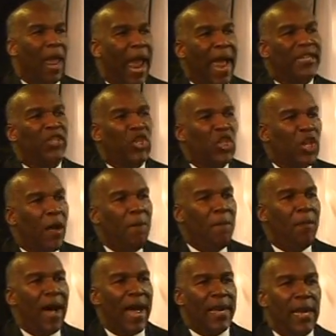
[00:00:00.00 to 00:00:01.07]
And
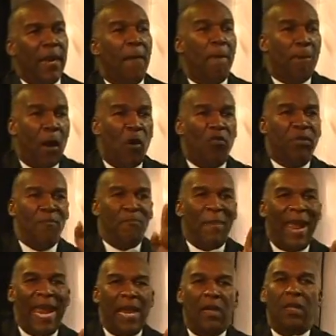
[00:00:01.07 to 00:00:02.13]
somebody, both
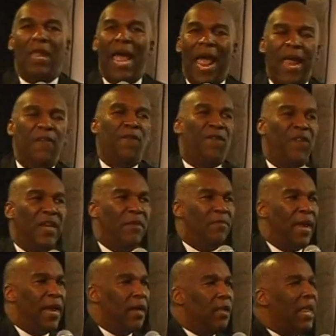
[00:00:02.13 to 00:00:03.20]
male and
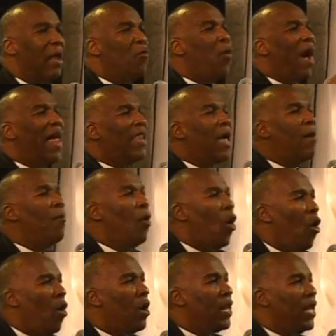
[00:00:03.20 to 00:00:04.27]
female, and while I'm
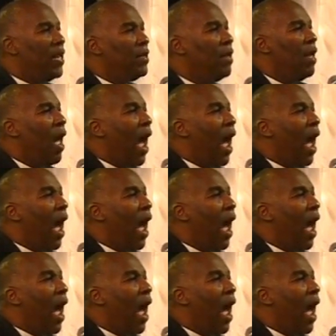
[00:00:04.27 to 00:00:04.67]
on it,